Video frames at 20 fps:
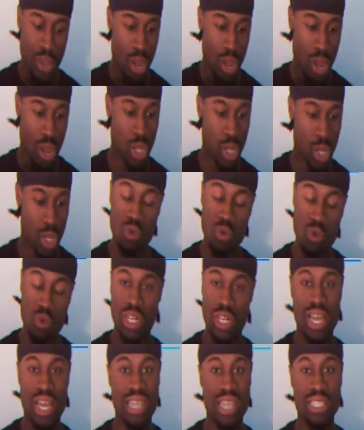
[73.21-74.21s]
a
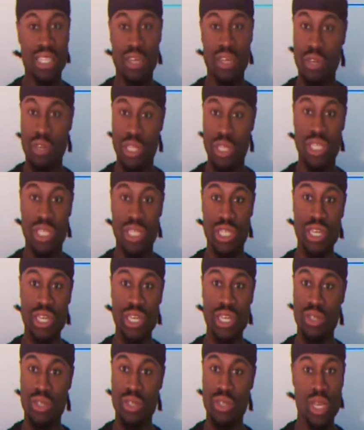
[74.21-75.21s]
huge collection of his
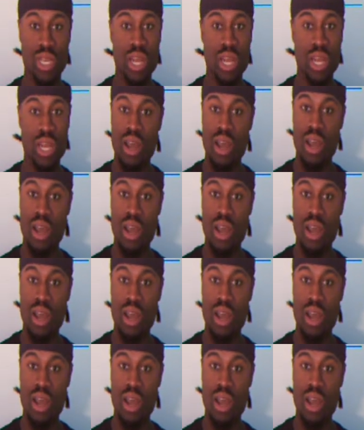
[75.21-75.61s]
sneakers.